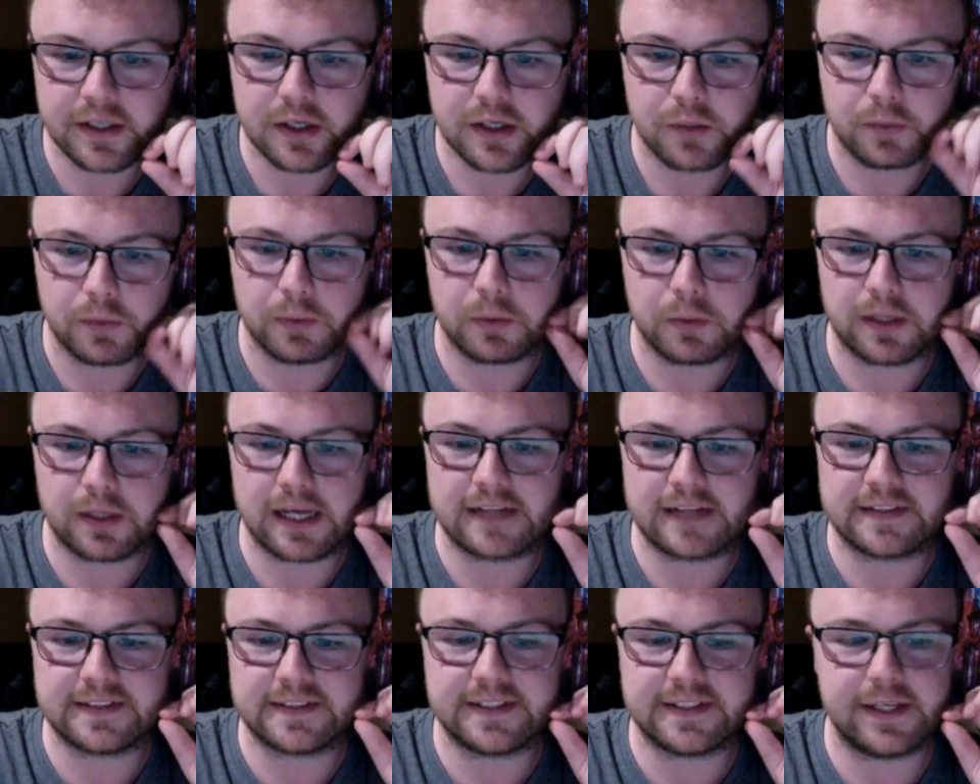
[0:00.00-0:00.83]
We will
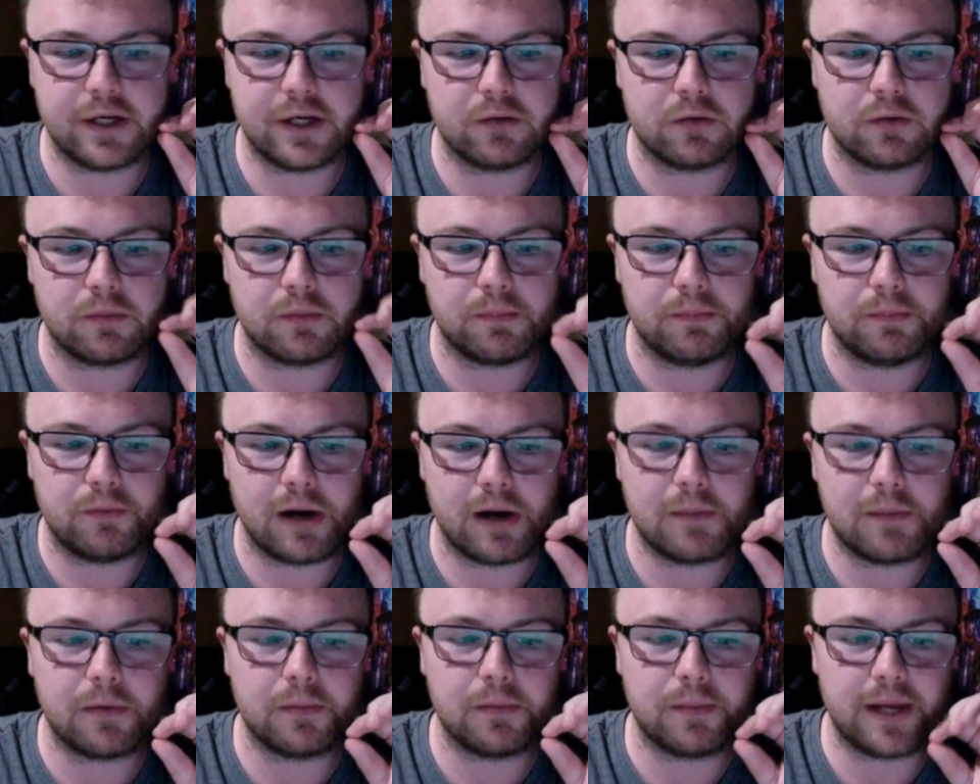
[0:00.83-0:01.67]
get to see her
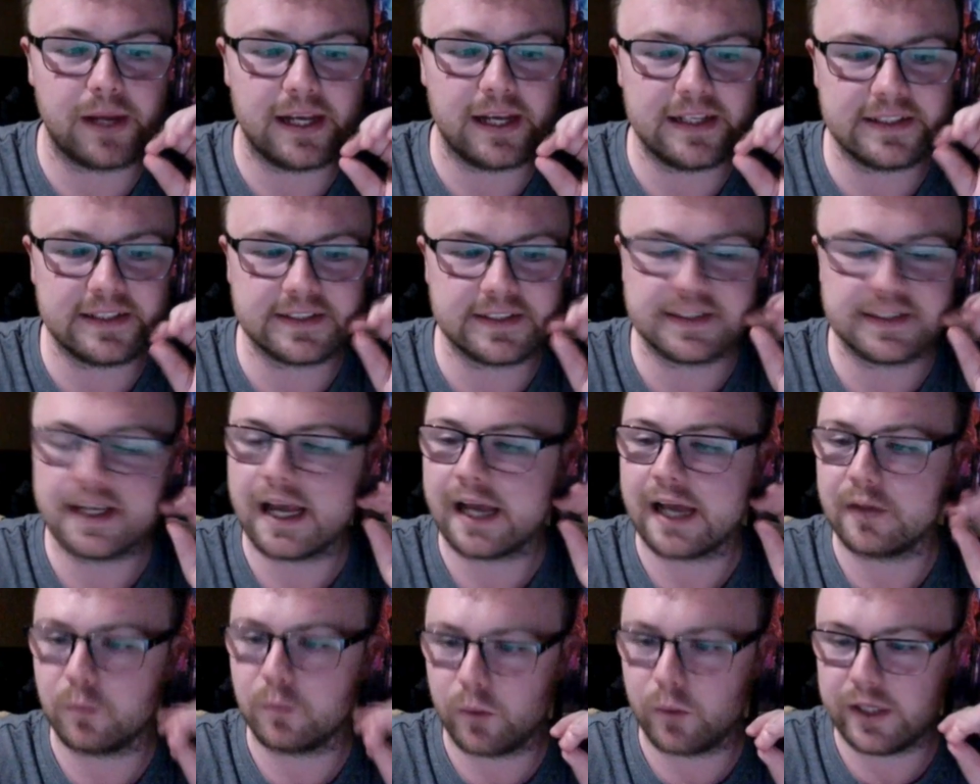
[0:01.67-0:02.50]
rebel base,
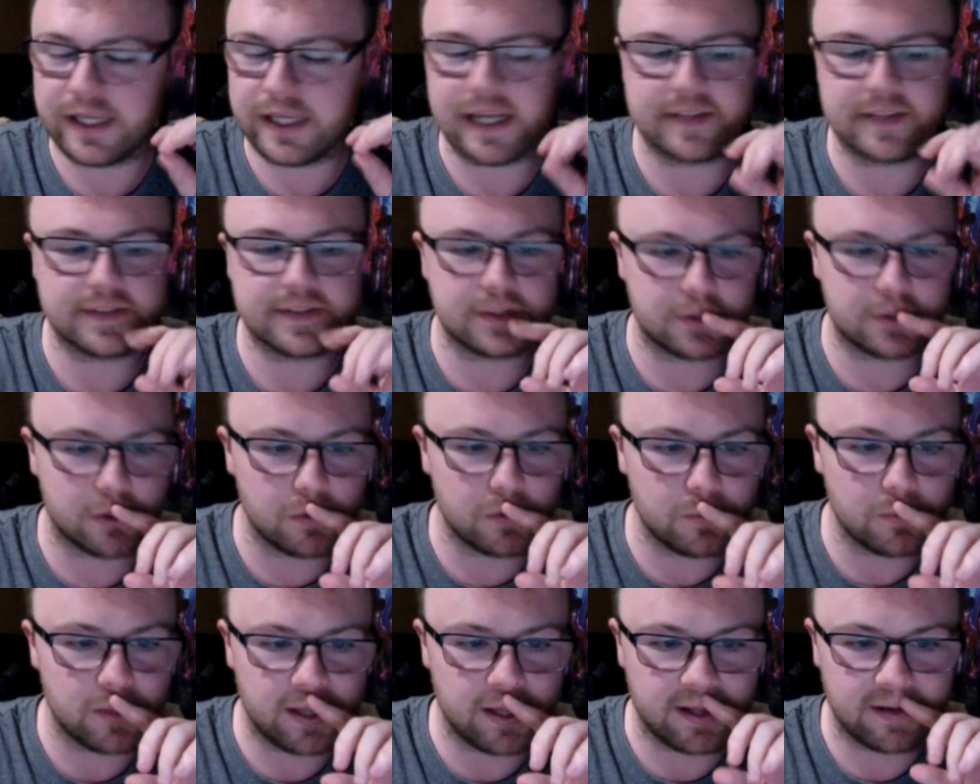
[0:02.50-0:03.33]
and we get to
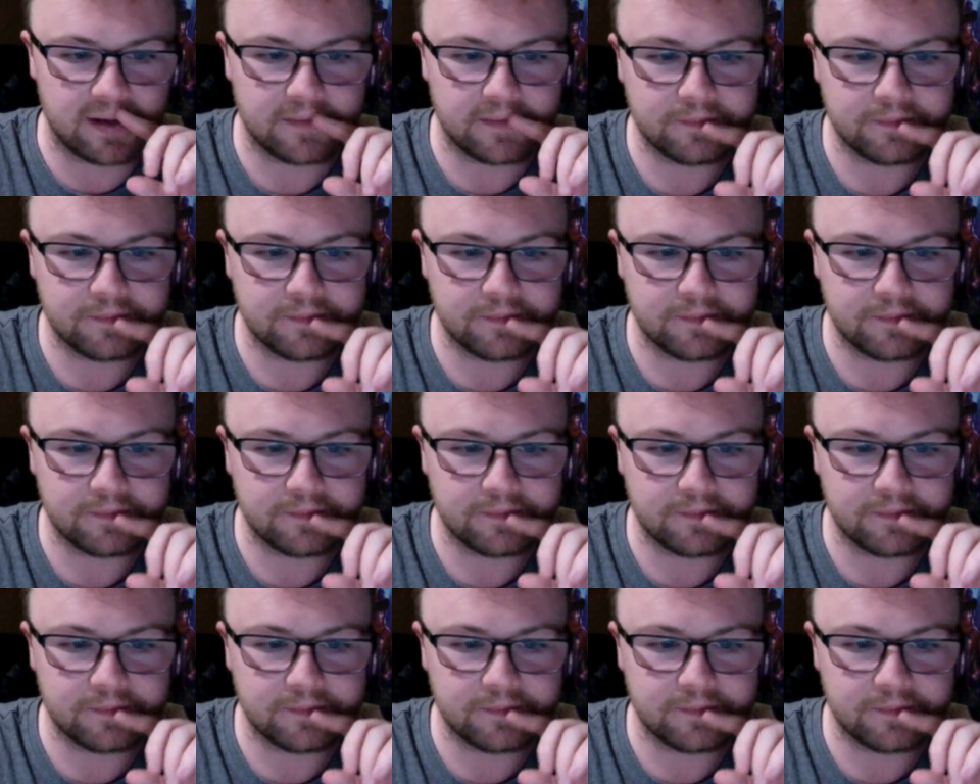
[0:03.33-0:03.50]
go there.